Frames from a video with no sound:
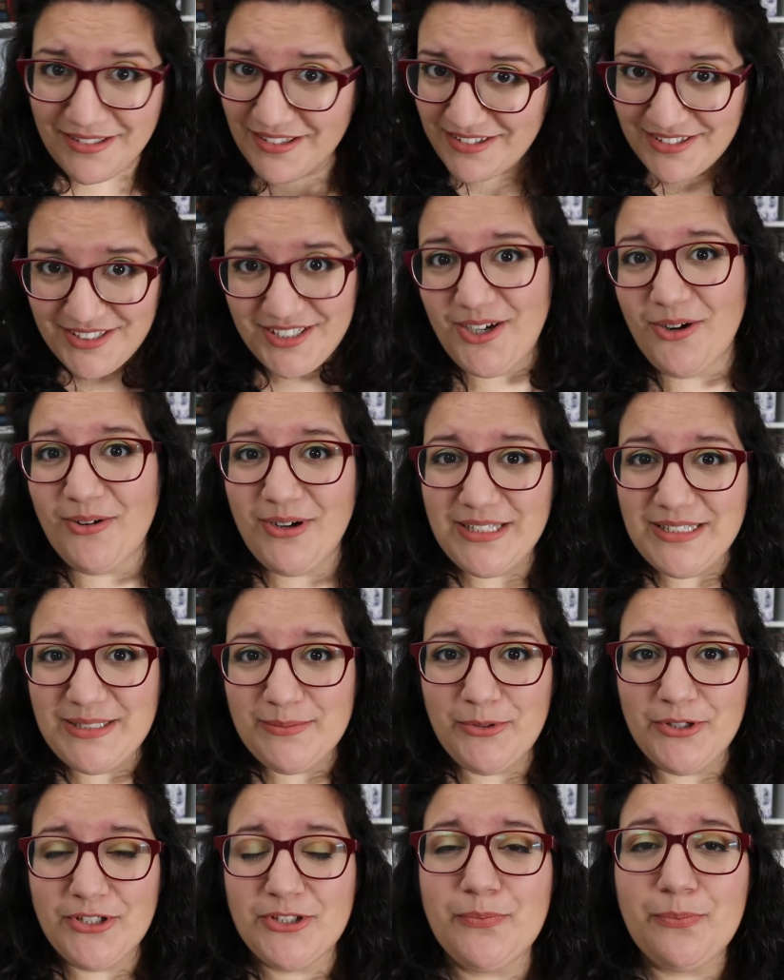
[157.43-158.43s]
to go into
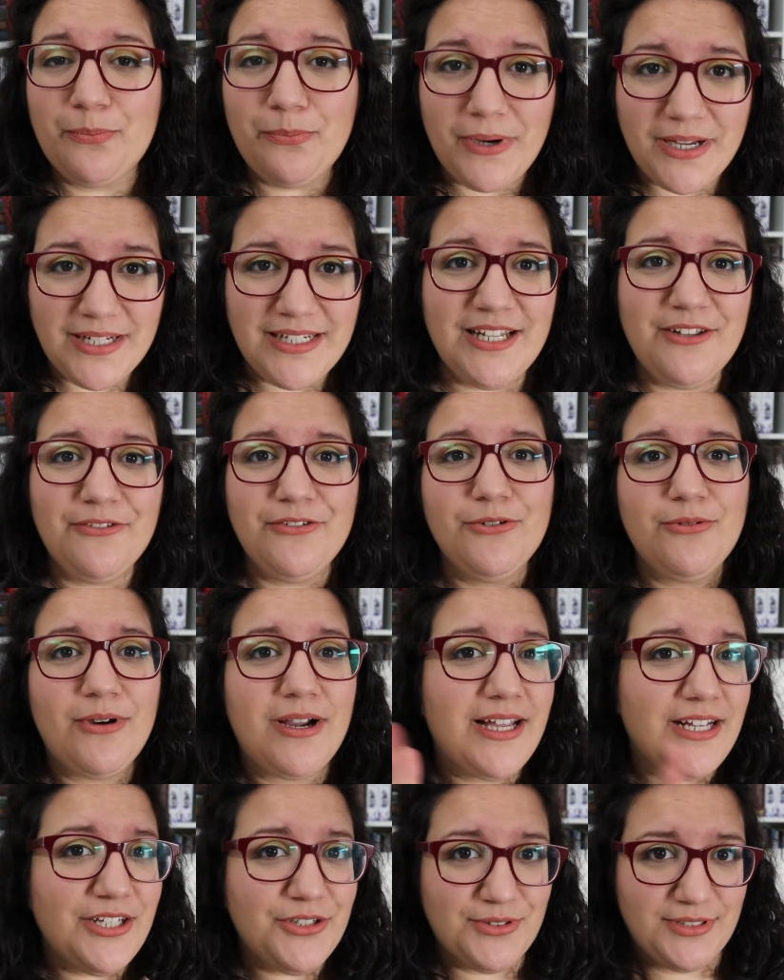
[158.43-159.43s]
books, but if you are
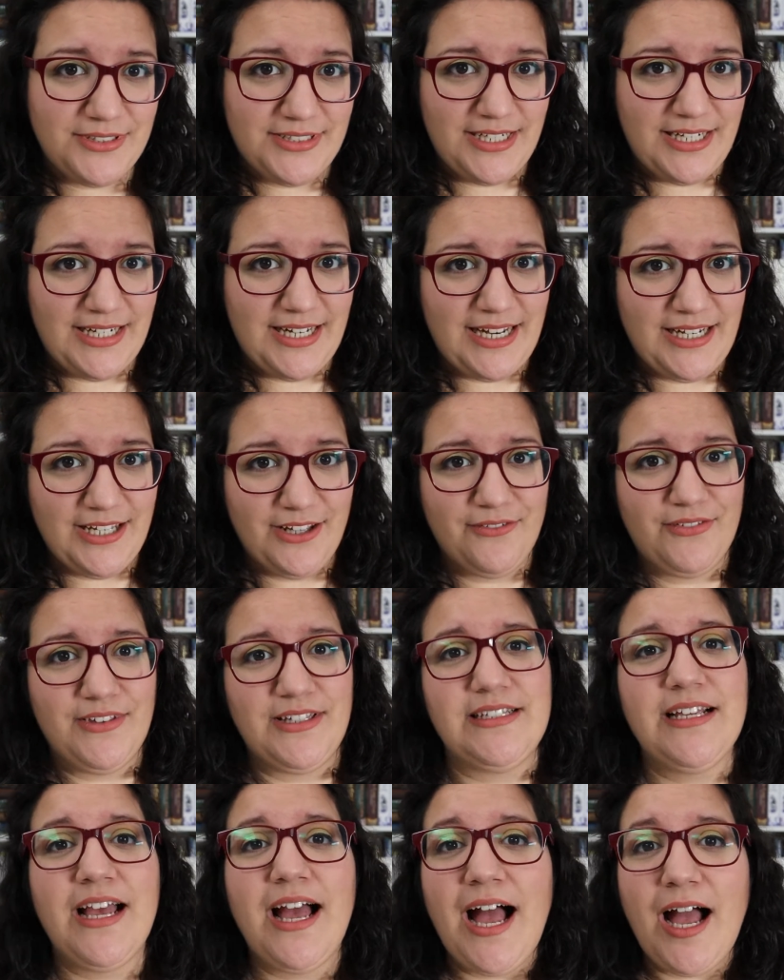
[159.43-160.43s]
interested in any of these,